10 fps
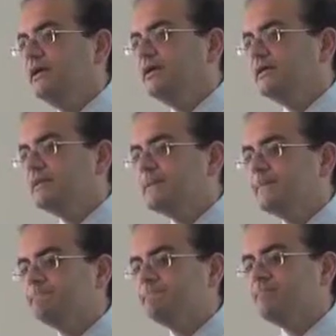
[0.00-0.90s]

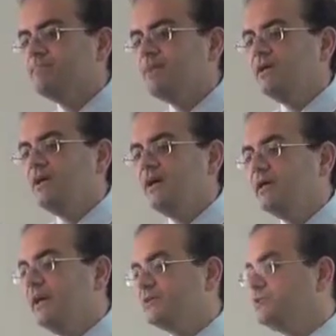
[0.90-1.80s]

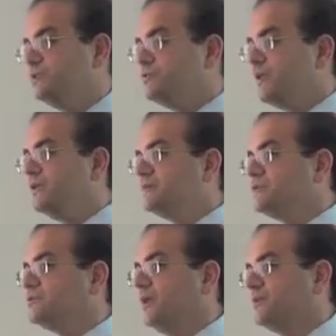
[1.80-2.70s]
I actually trained as
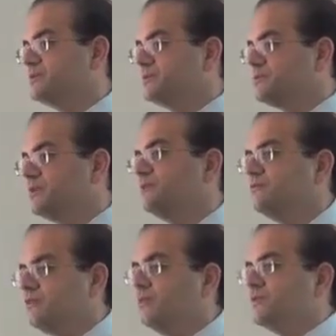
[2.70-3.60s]
a trauma surgeon,
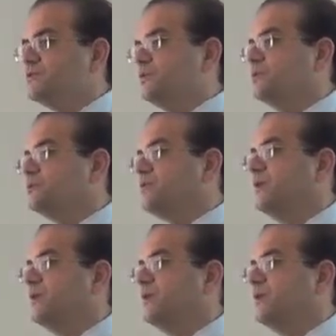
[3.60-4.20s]
for what it's worth.